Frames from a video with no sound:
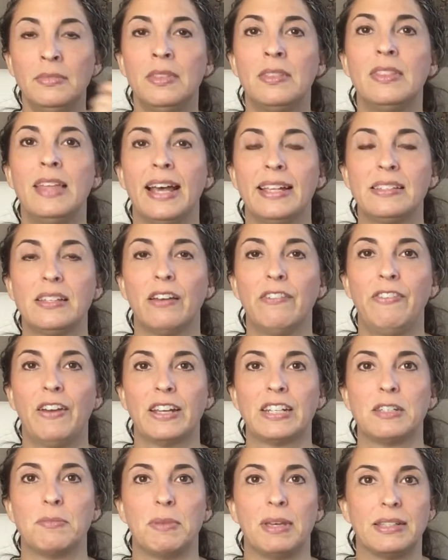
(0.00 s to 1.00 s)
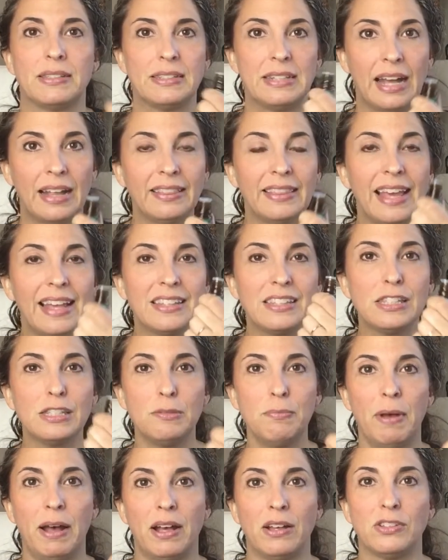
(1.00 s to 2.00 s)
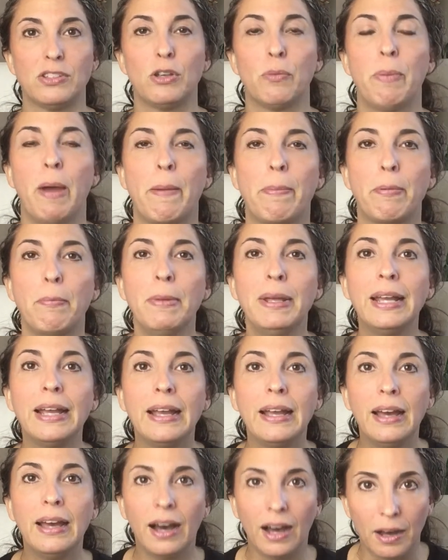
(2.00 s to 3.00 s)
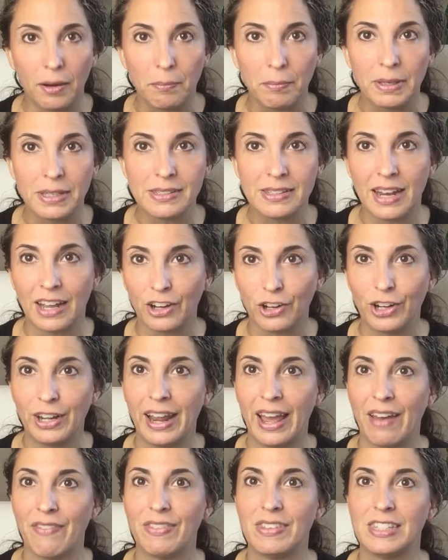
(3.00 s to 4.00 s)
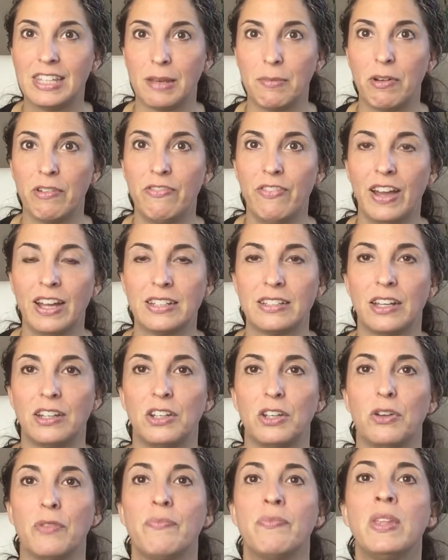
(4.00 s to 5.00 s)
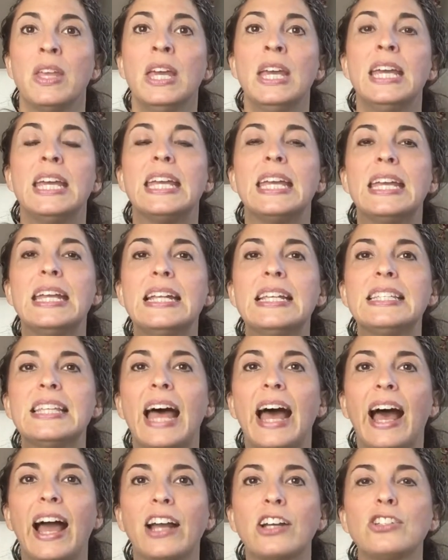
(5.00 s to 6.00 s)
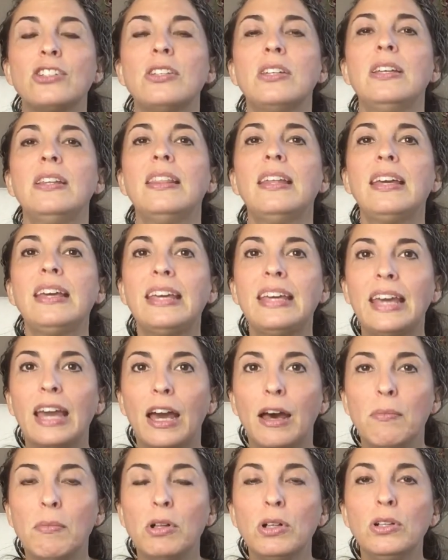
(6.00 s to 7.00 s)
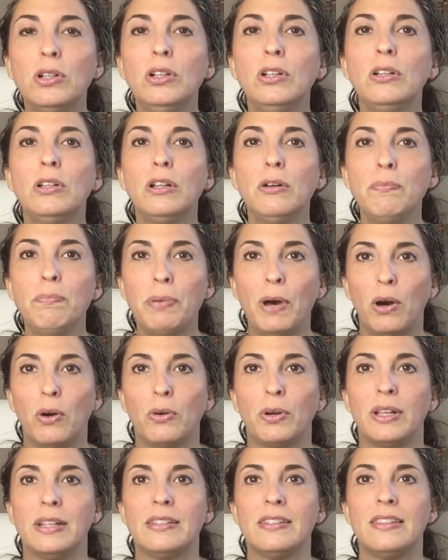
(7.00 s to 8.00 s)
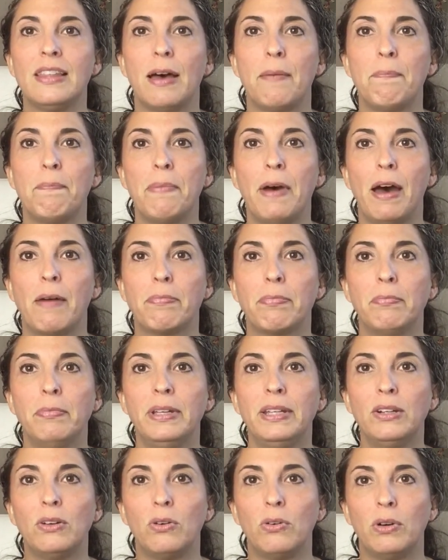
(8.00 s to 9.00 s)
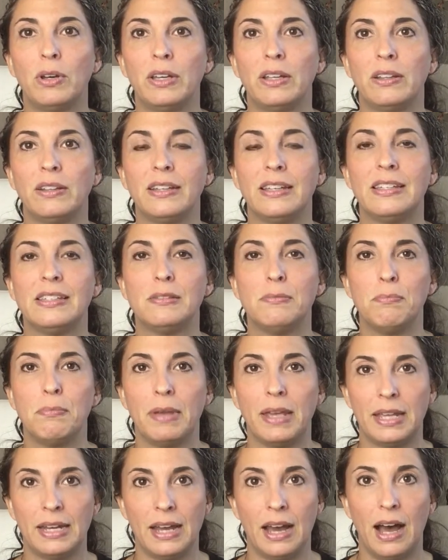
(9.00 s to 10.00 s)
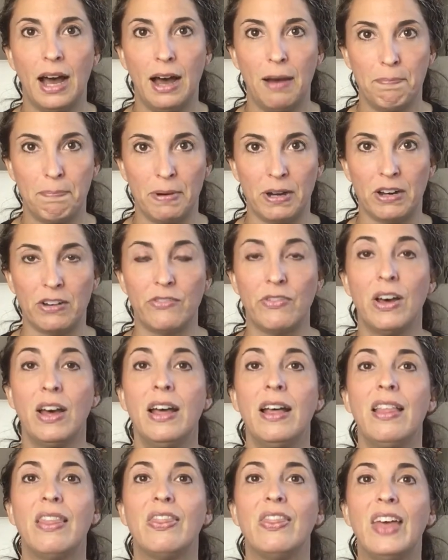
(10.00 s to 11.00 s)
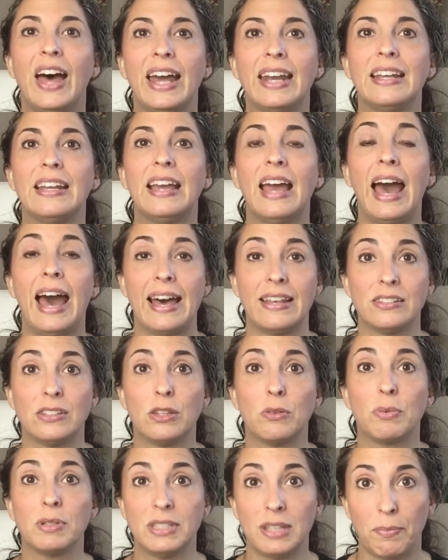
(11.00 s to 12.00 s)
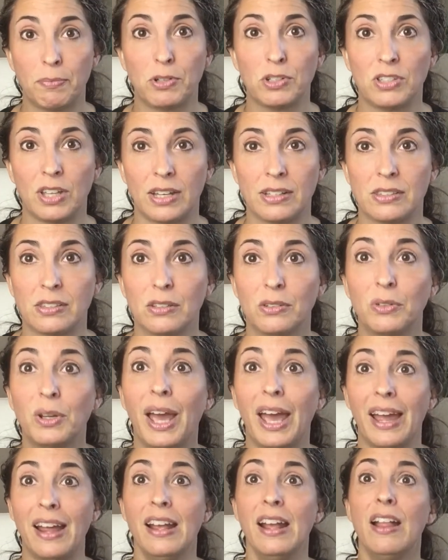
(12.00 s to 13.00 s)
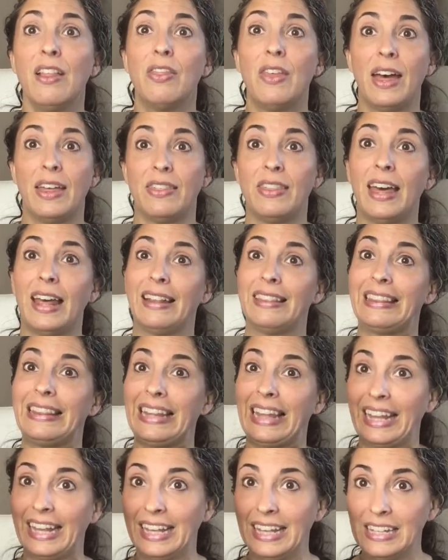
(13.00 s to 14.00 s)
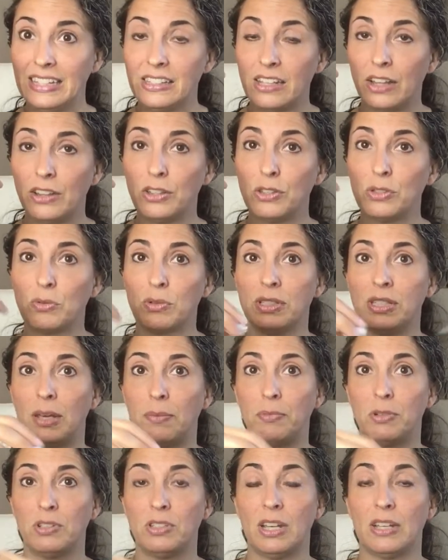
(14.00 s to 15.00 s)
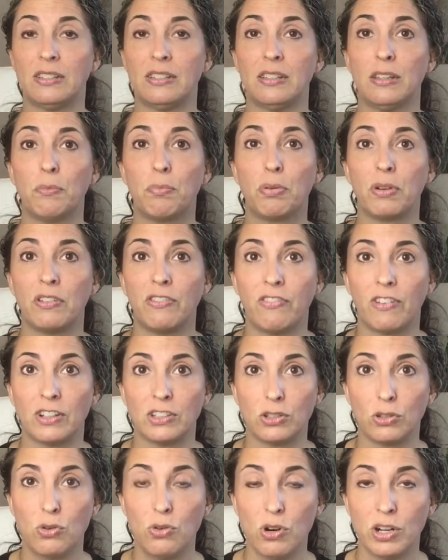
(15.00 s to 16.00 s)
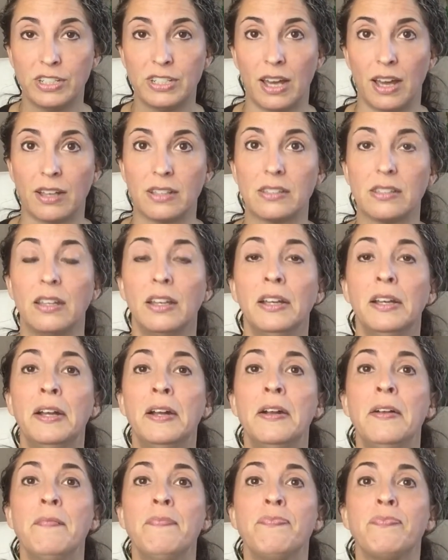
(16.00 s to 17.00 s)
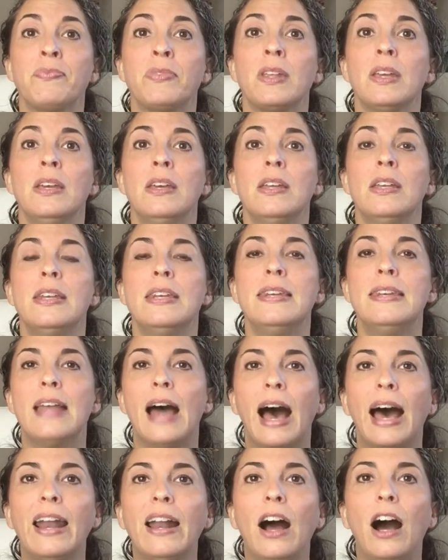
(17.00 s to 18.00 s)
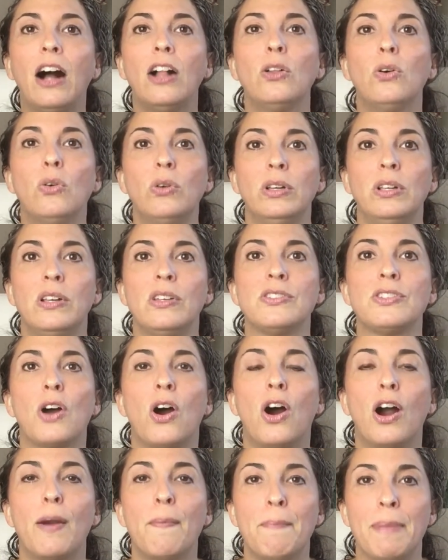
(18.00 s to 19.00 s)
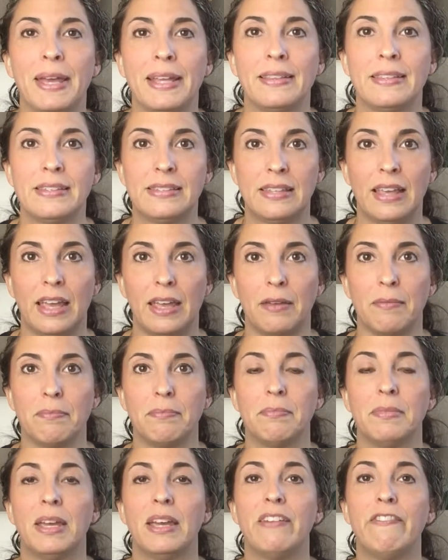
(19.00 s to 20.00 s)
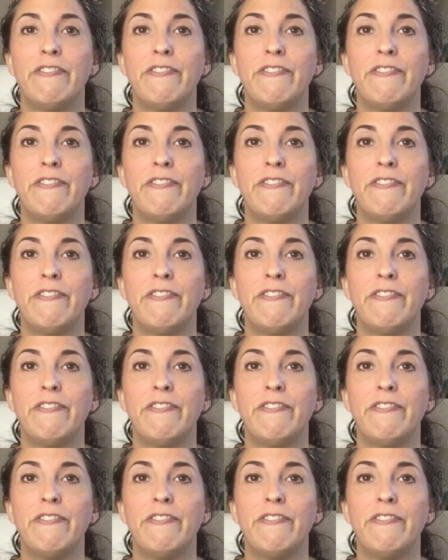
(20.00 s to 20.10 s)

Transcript: that's affecting me. It's not that smell. So peppermint gum is not going to have the same effect on you. It is actually the chemical components that peppermint oil is made up of that it has the receptor sites, okay? That lands on those receptor sites in the prefrontal cortex. Not all oils are made the same. In